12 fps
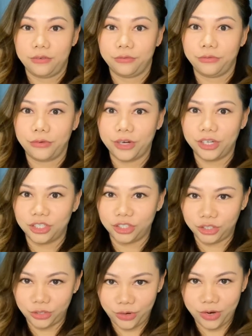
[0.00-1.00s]
for
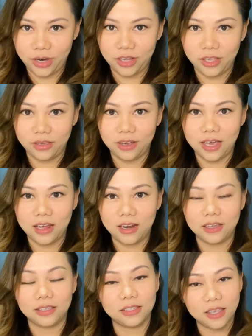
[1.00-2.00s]
sure you're
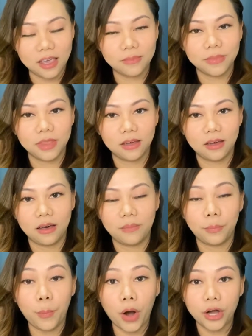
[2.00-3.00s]
gonna skip the
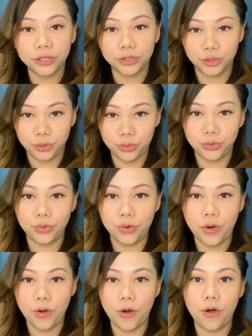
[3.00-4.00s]
part 2
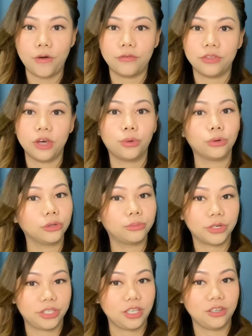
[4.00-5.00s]
of the whole
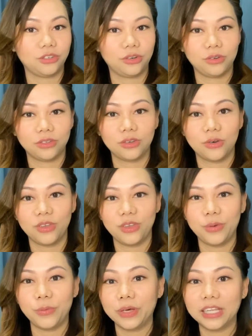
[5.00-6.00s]
procedure, so
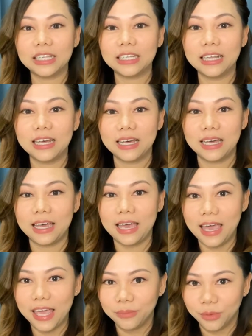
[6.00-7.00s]
you will
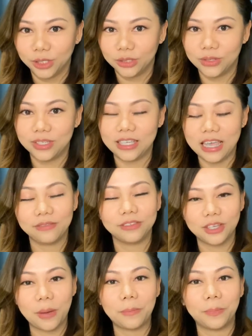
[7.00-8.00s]
able to save
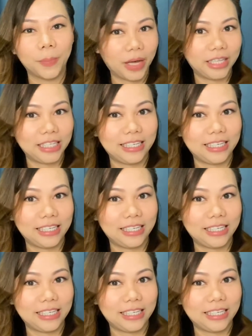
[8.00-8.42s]
some money.